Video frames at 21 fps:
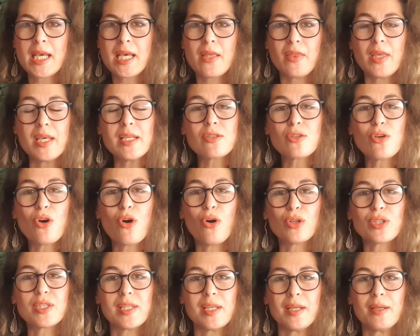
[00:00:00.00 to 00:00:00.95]
This
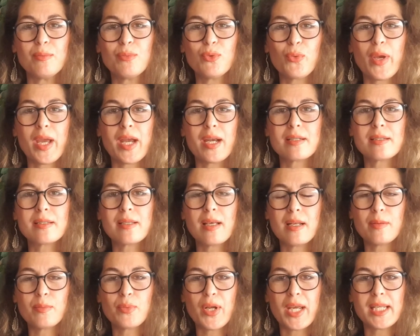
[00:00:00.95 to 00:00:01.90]
autumn, we are
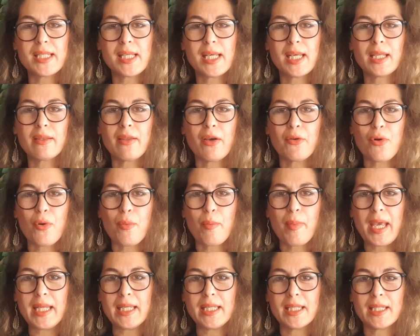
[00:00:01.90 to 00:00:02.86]
celebrating the
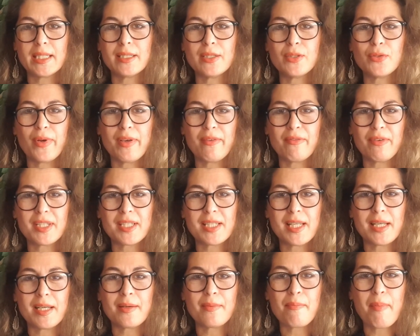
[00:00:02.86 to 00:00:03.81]
Romanian
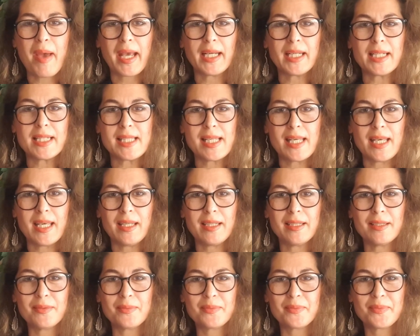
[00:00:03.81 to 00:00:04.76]
Riveta
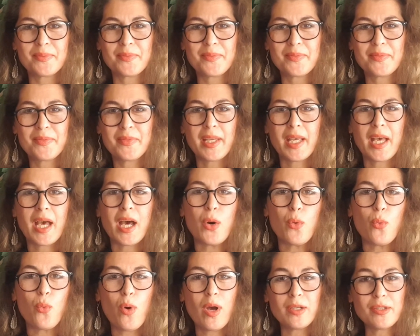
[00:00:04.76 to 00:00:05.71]
magazine, a
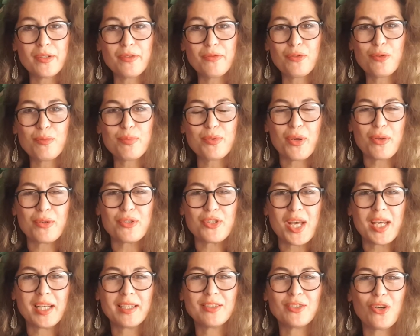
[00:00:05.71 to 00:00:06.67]
wonderful
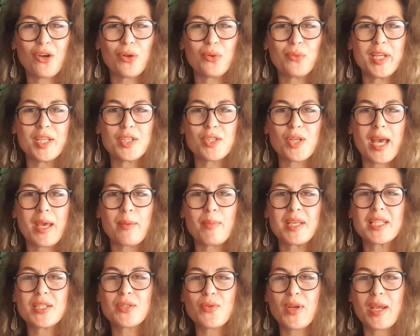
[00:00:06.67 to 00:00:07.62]
project on which I am
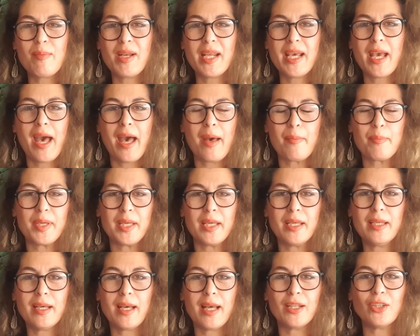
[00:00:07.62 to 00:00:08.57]
extremely
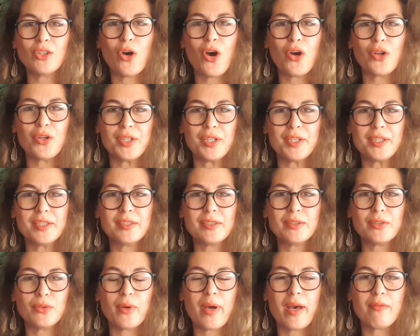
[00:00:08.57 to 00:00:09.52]
happy and
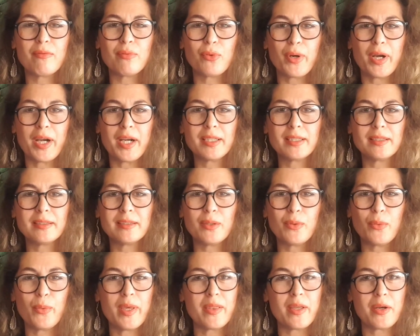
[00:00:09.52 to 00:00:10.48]
honored to have worked
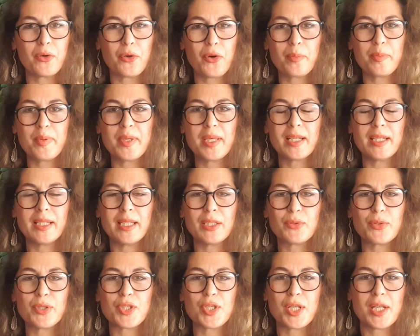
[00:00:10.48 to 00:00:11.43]
with the European
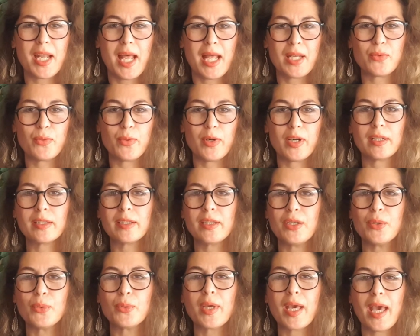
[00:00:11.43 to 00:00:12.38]
Literature Network
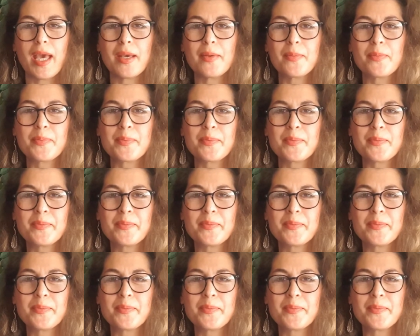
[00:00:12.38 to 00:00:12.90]
UK.